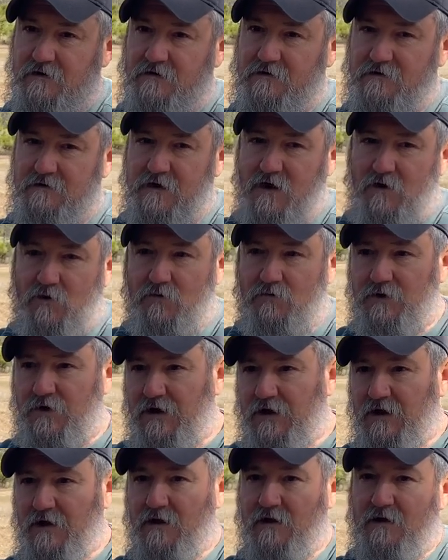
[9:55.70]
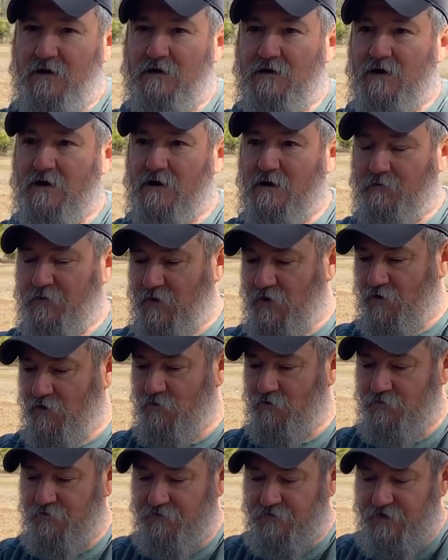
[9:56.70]
don't get hung up
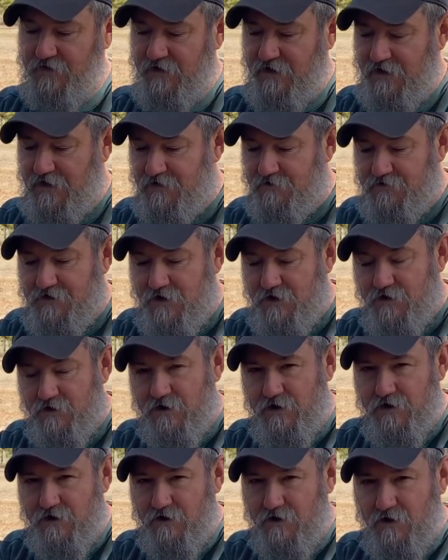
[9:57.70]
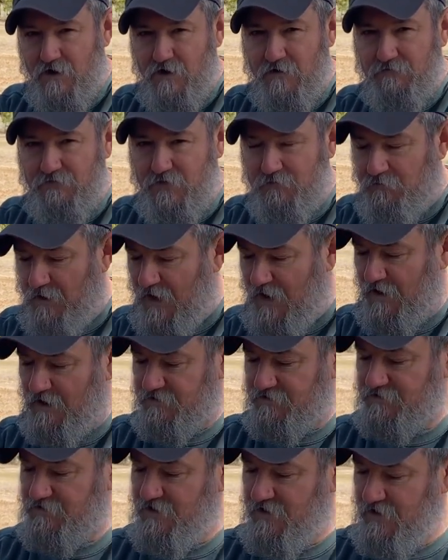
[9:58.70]
on the interior of the
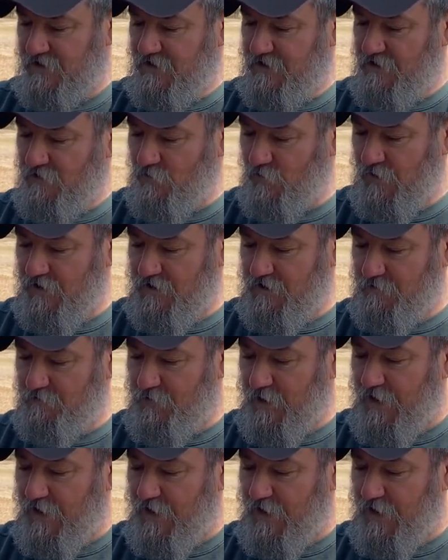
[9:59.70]
box. We could